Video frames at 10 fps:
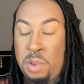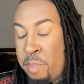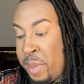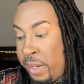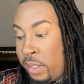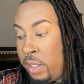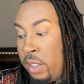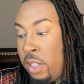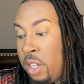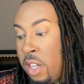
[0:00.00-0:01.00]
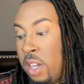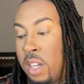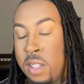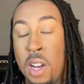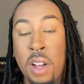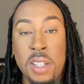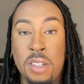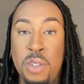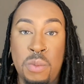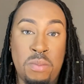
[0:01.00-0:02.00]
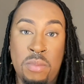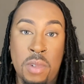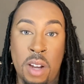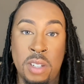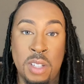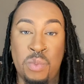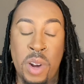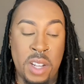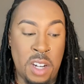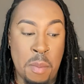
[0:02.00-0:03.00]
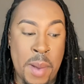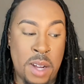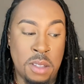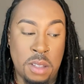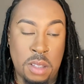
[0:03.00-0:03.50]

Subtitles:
But as long as you are just running your mouth,